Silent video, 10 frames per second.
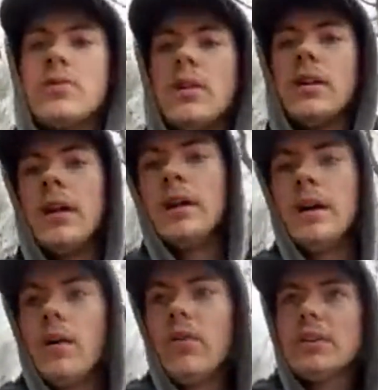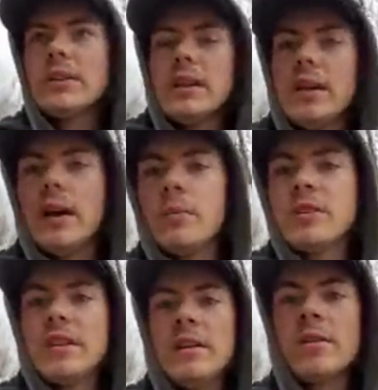school. Obviously,
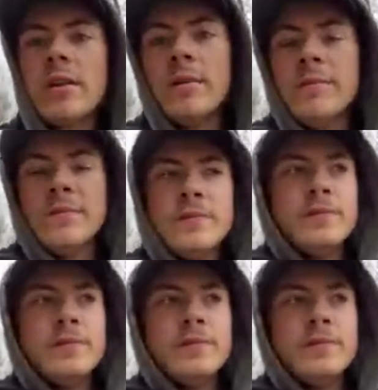I'm a senior.